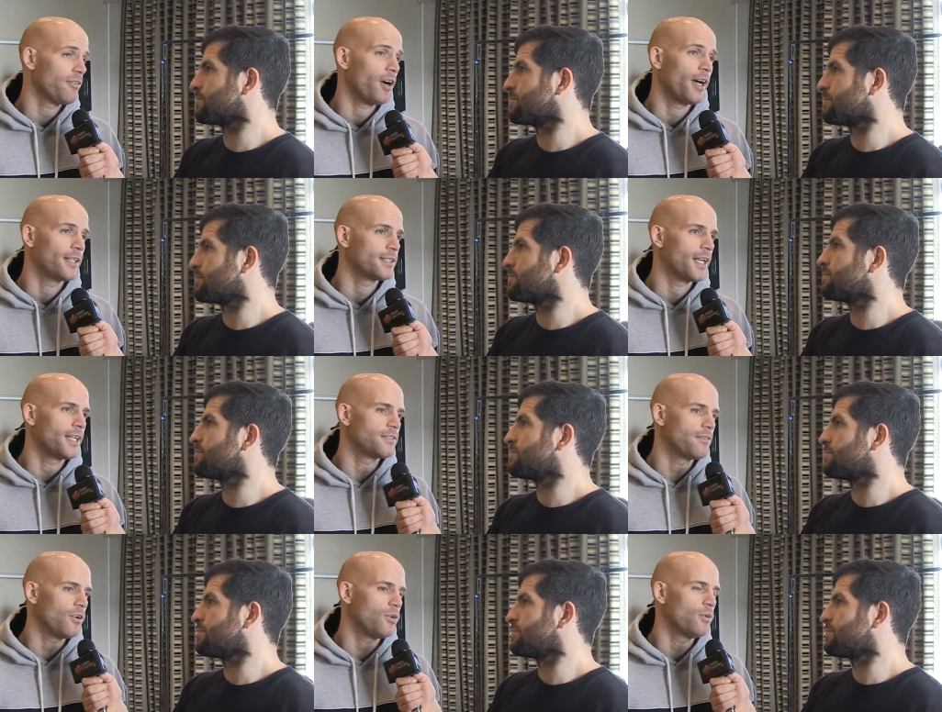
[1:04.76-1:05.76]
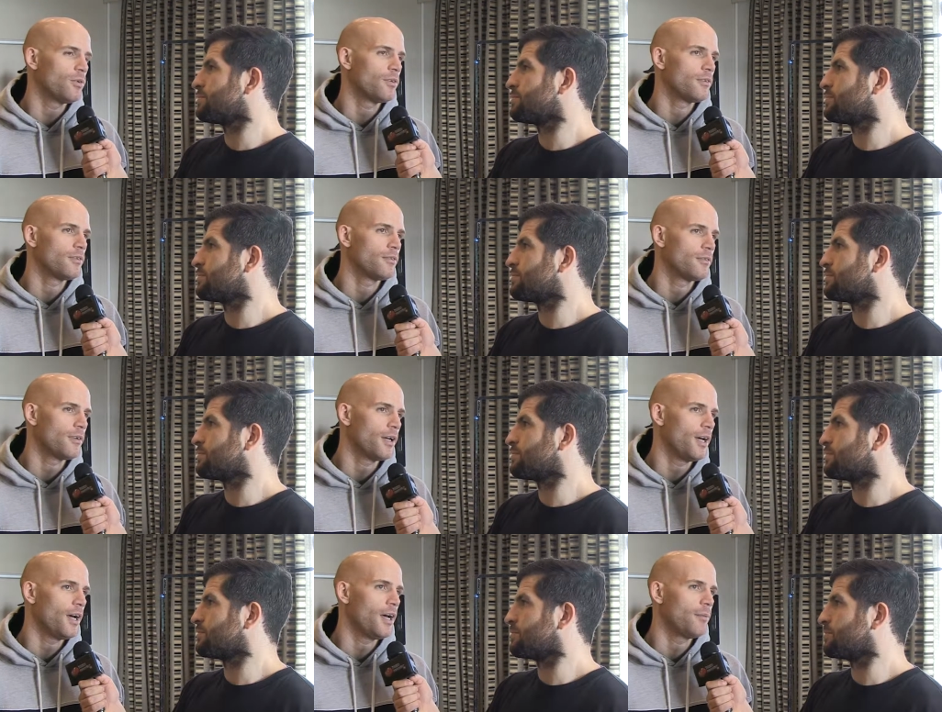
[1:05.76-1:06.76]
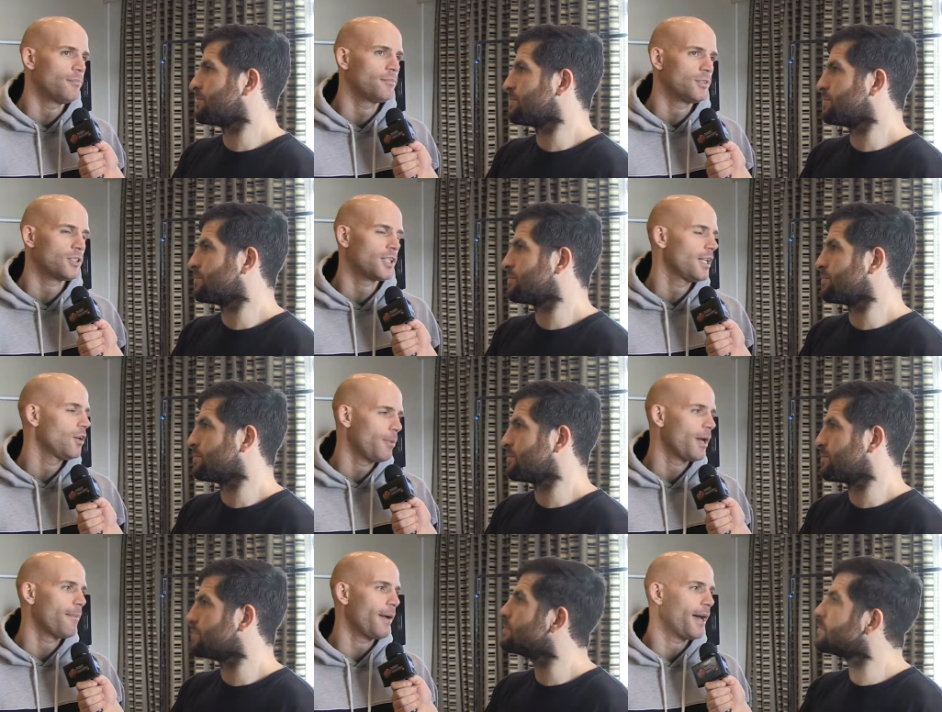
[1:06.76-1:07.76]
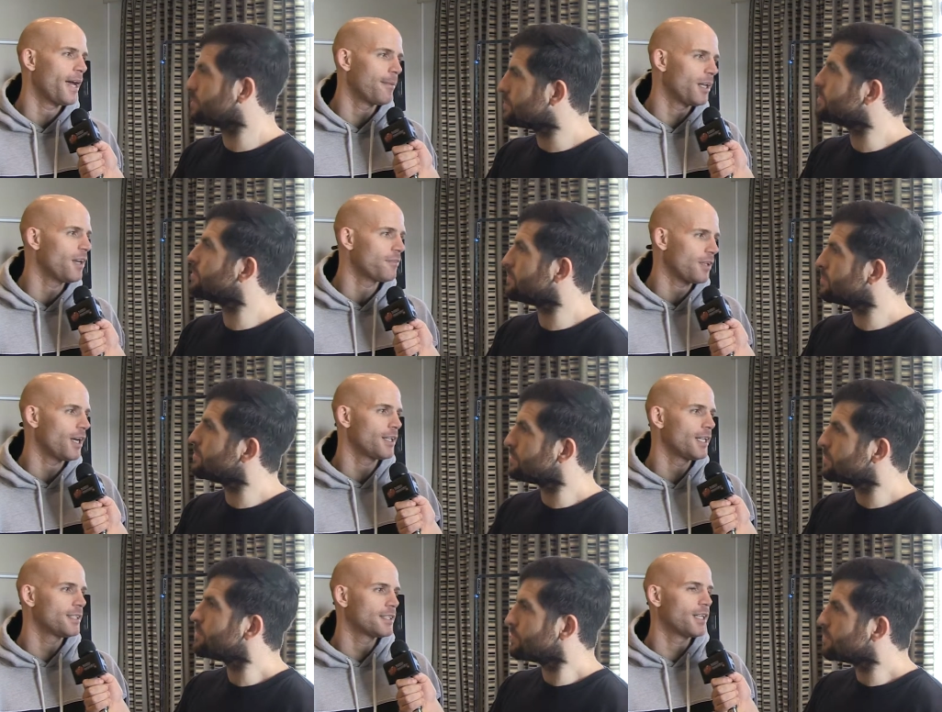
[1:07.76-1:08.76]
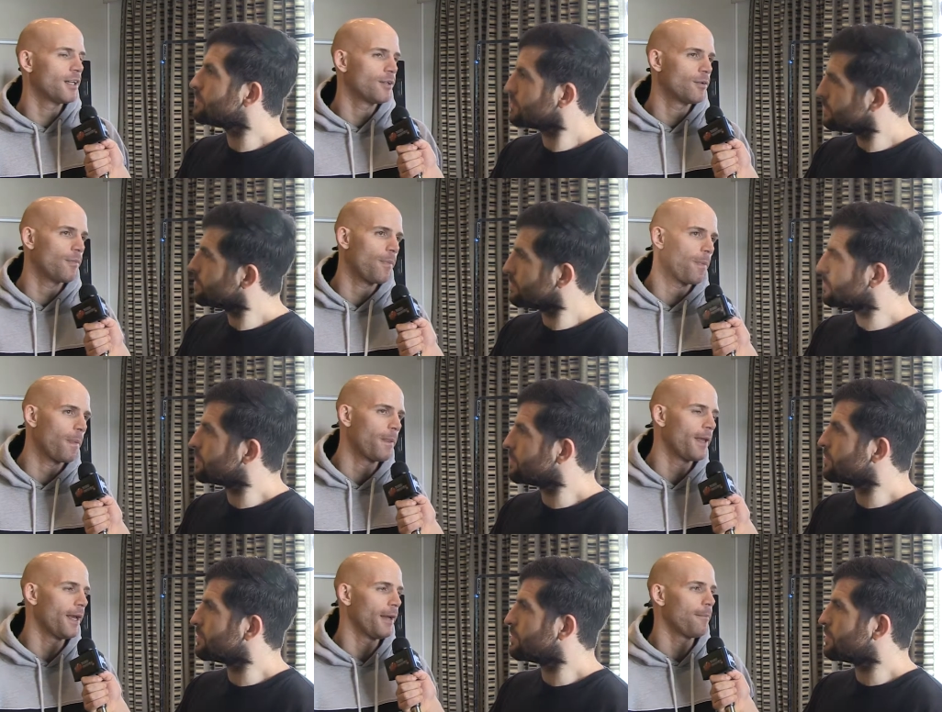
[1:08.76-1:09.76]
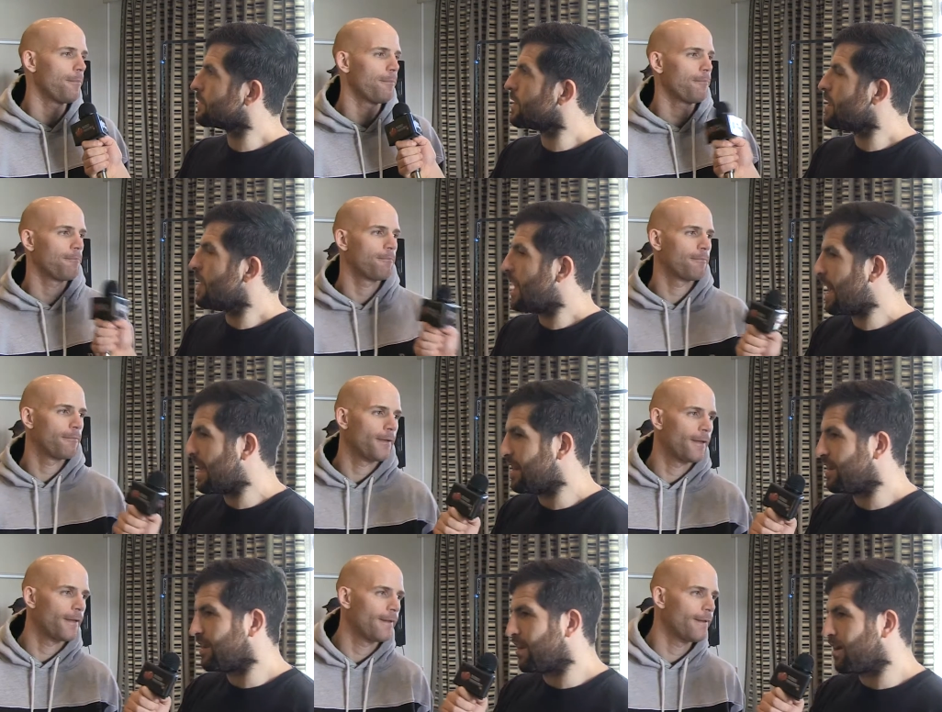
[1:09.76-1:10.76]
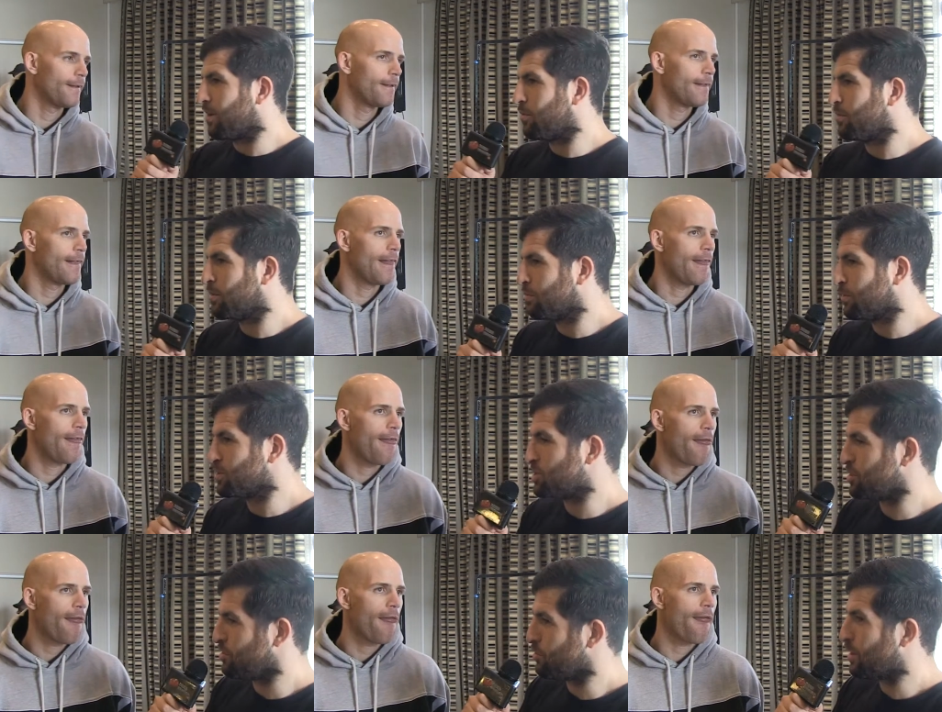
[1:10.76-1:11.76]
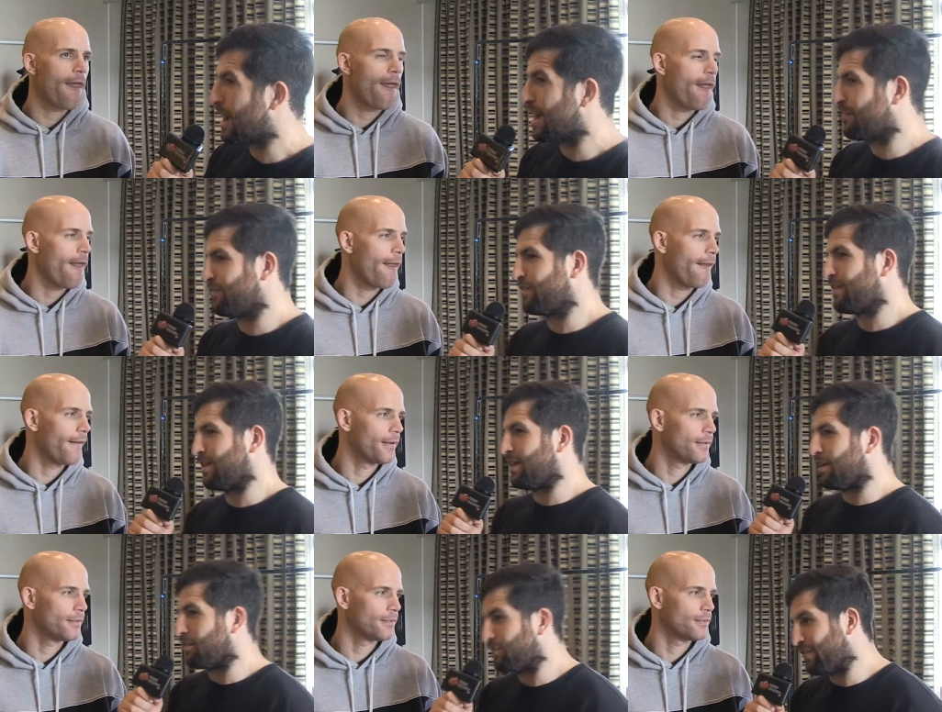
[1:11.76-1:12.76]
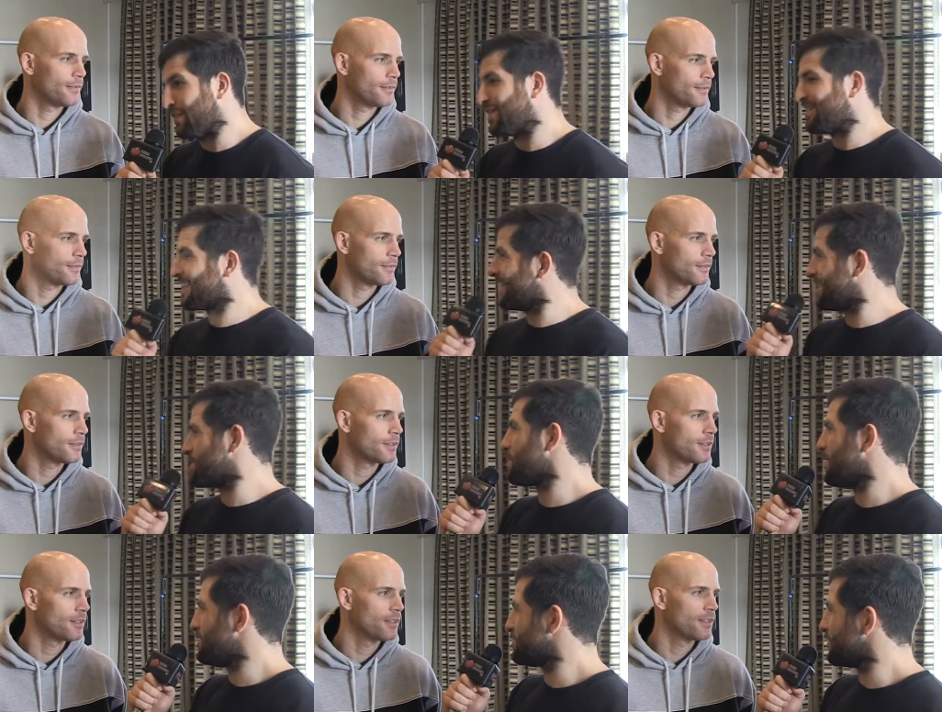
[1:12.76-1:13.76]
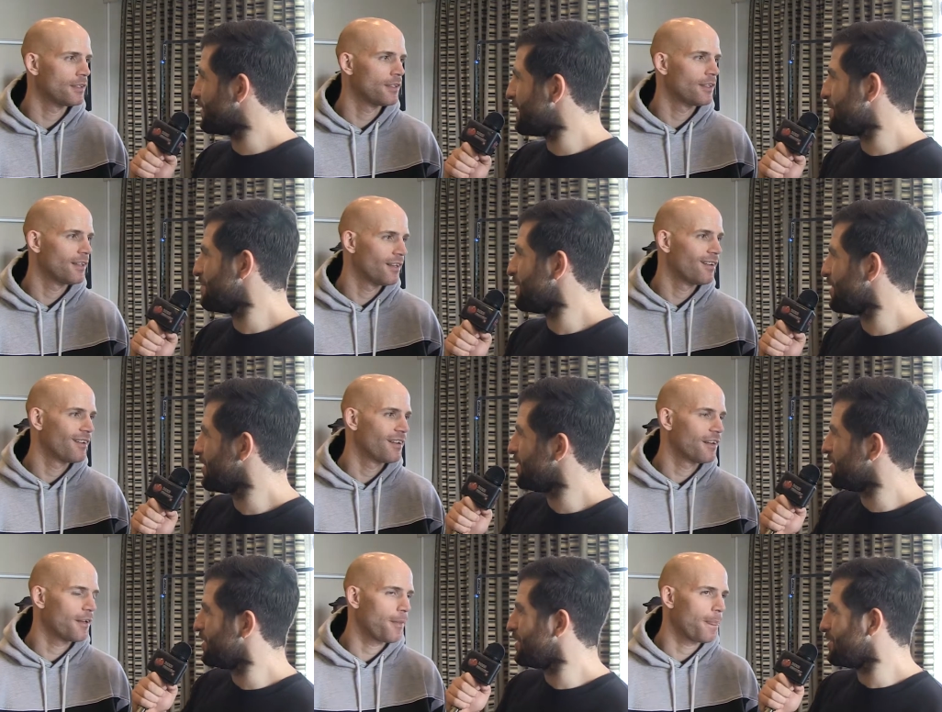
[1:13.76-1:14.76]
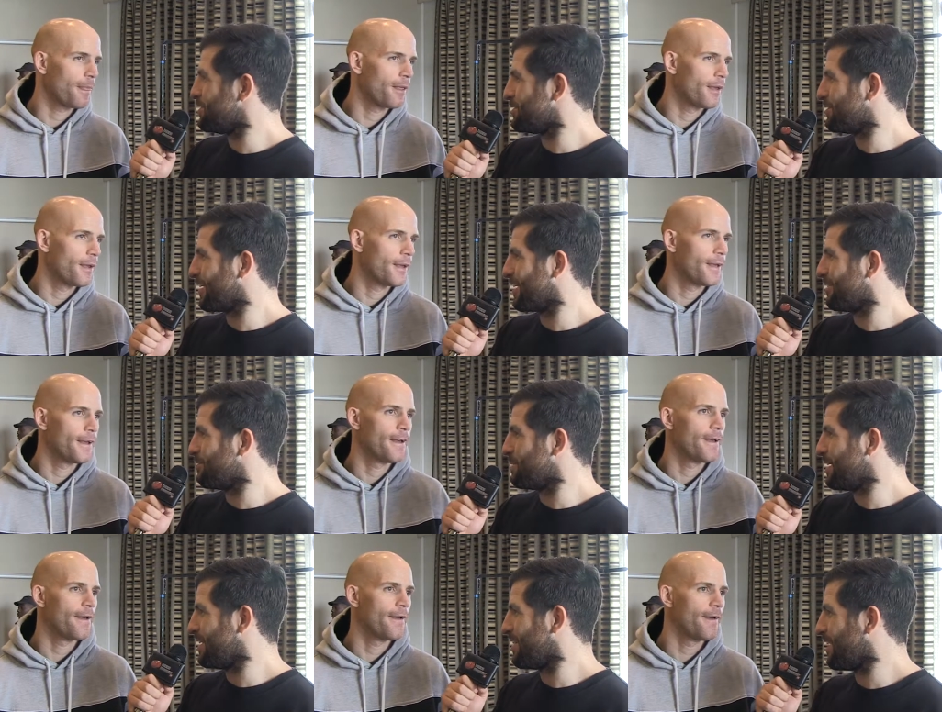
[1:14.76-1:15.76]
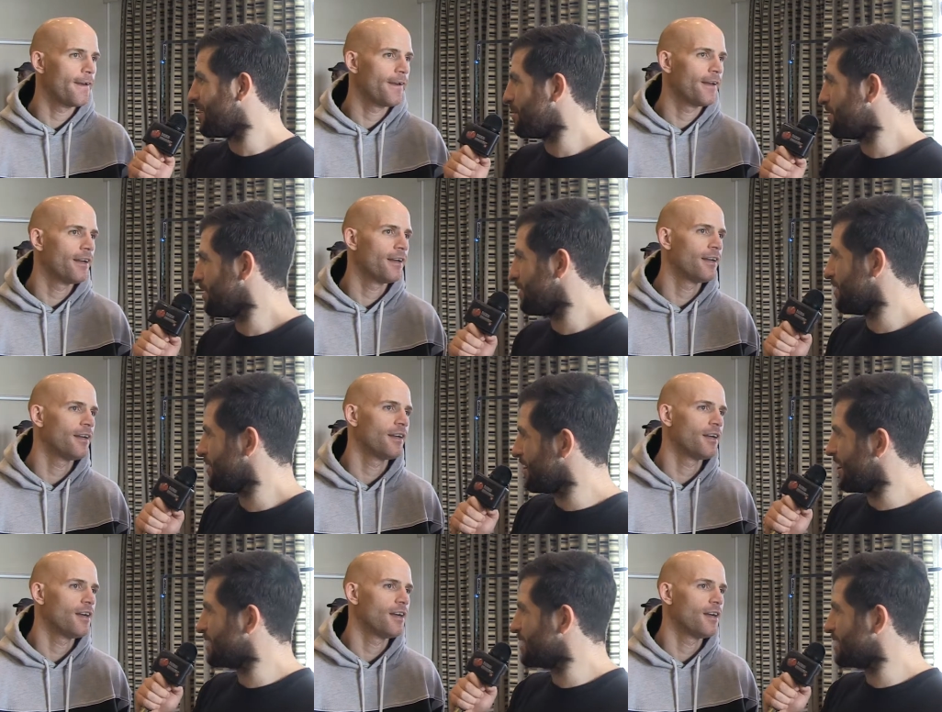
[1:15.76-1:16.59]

Speaker 1: fighters that he's fought um, just a little bit about him, enough that I need to know. Yeah. And
Speaker 2: uh, once you have, you know, theoretically disposed of him, who, who, who do you reckon will be the, the, the